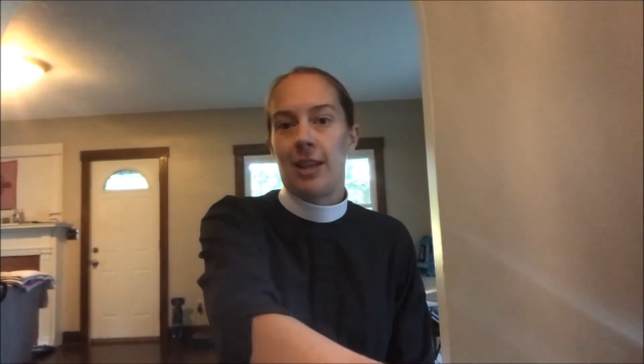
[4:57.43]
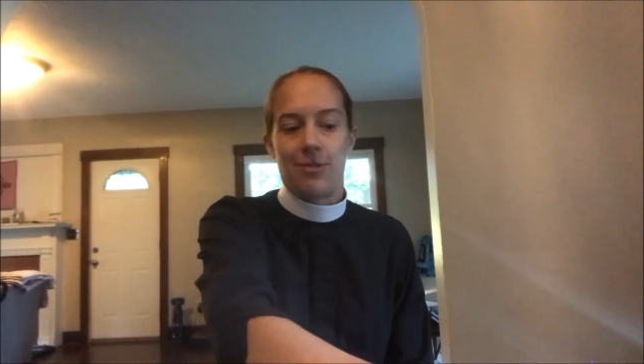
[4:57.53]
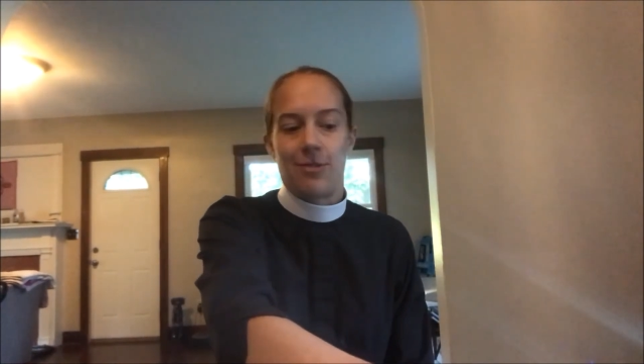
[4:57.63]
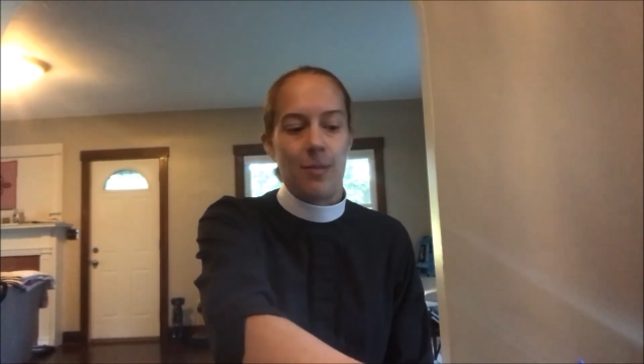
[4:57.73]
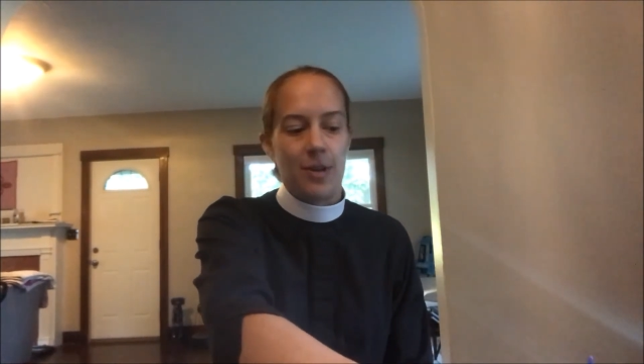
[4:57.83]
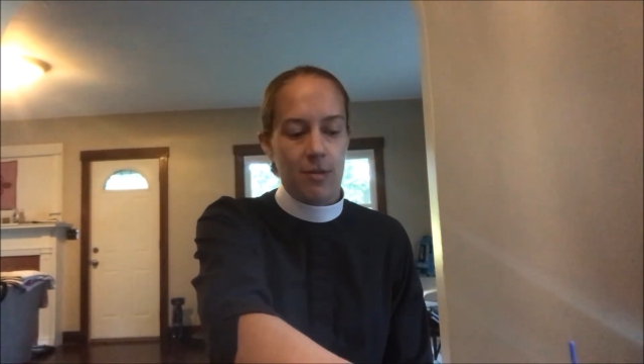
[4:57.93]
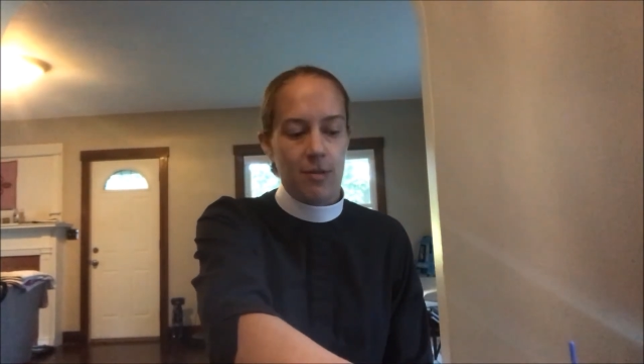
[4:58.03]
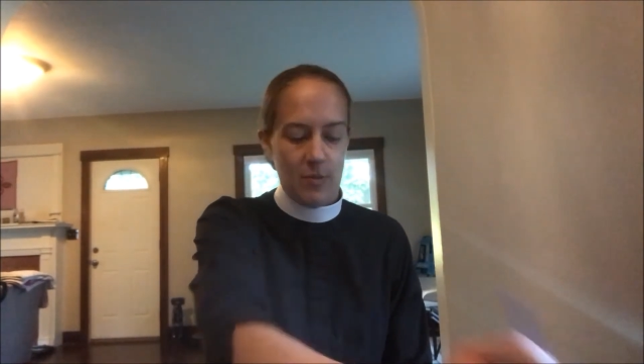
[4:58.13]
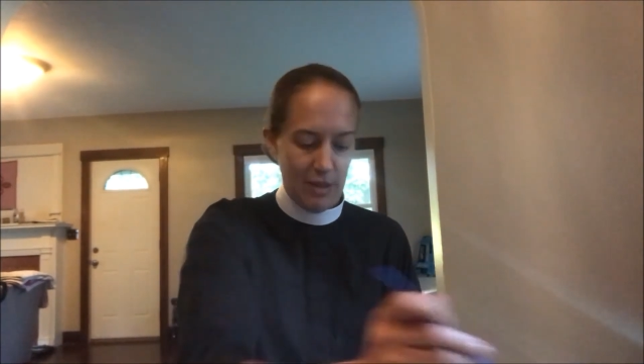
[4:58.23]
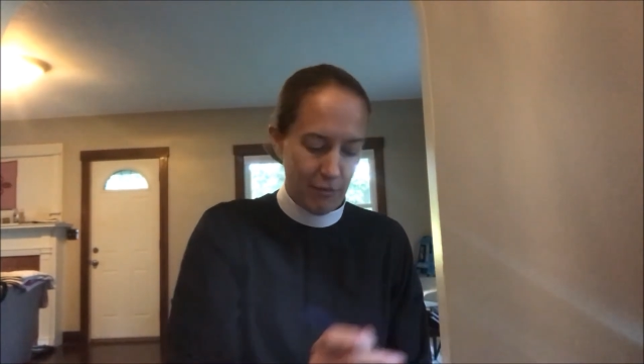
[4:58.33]
That's what I'm going to do.
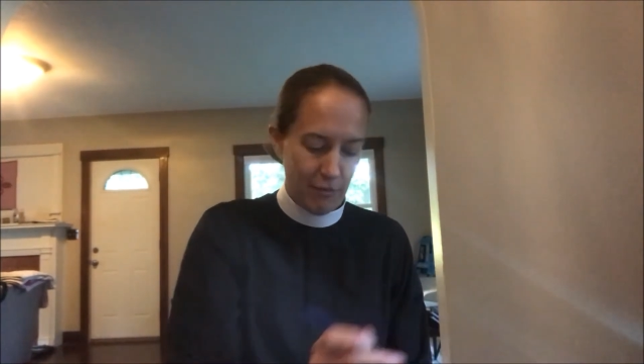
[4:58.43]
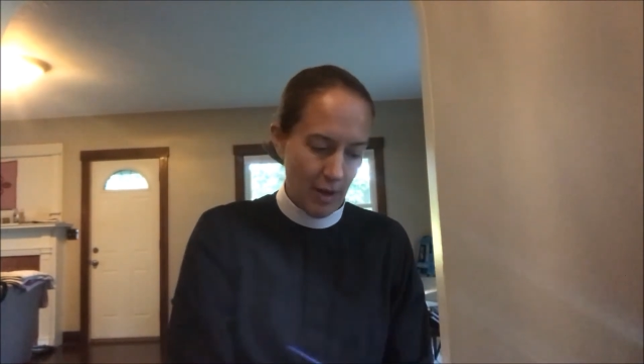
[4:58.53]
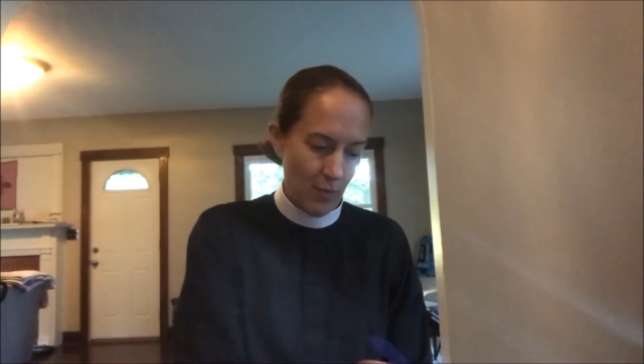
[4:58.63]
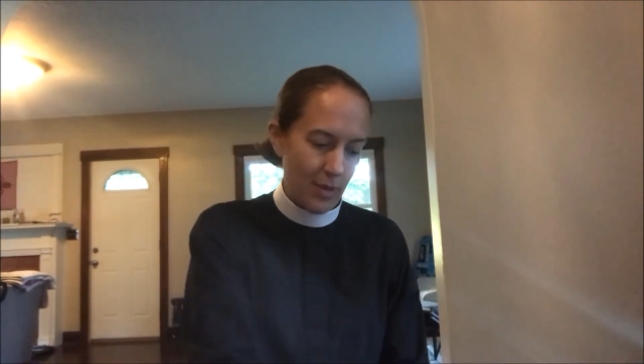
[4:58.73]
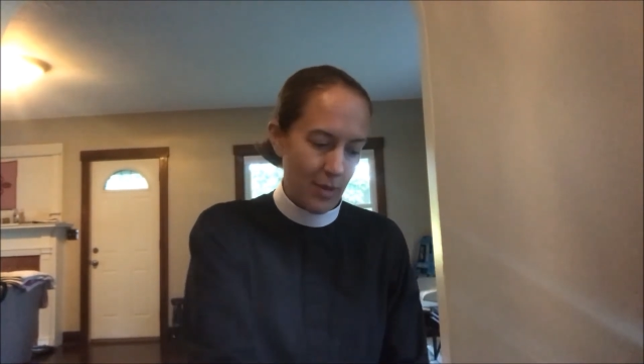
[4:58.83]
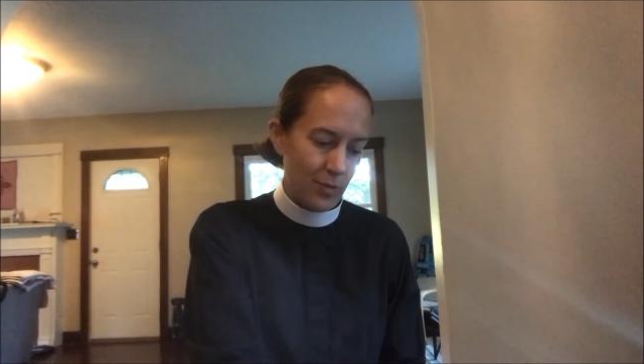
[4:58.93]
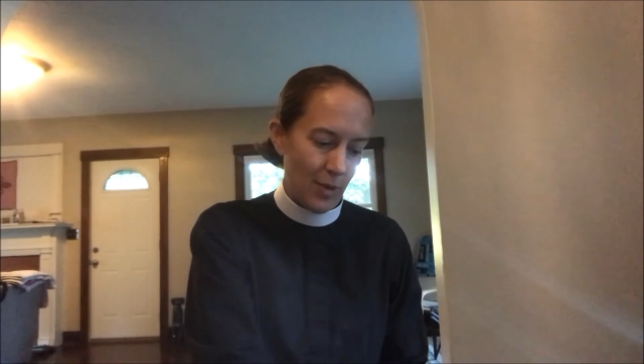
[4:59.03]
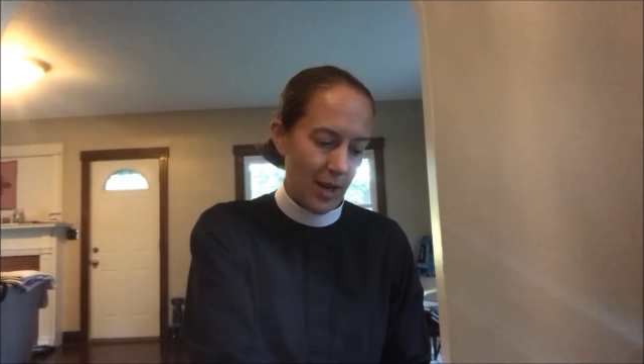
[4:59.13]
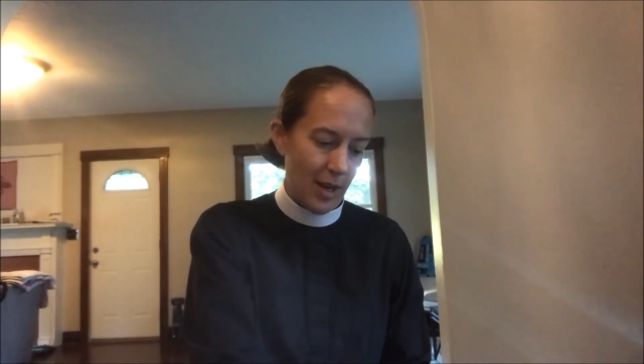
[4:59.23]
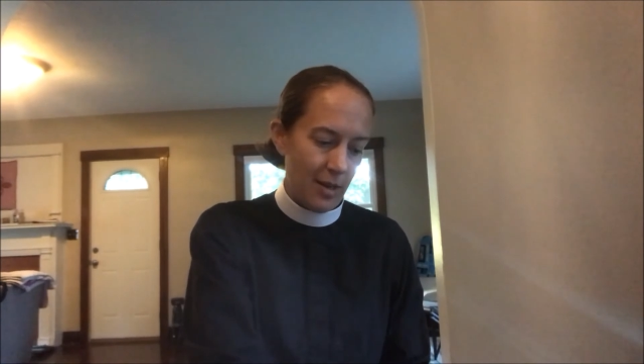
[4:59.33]
Make the flower petals
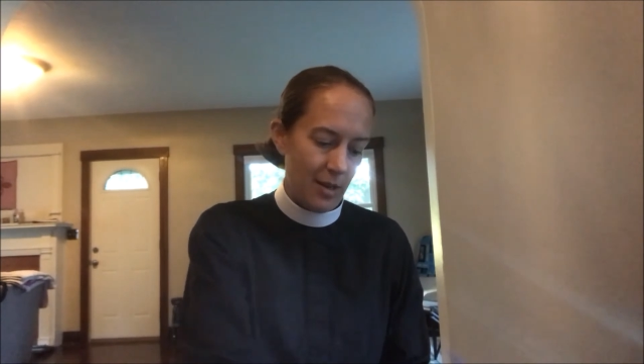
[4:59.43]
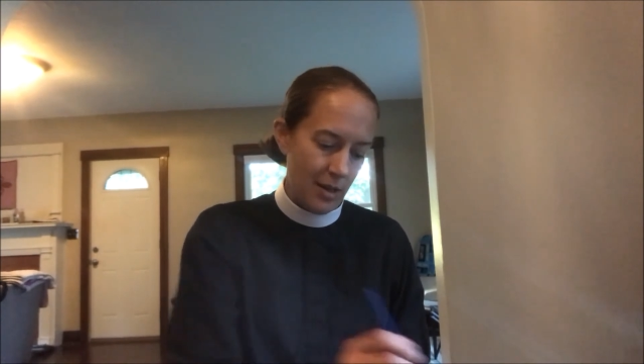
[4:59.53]
red.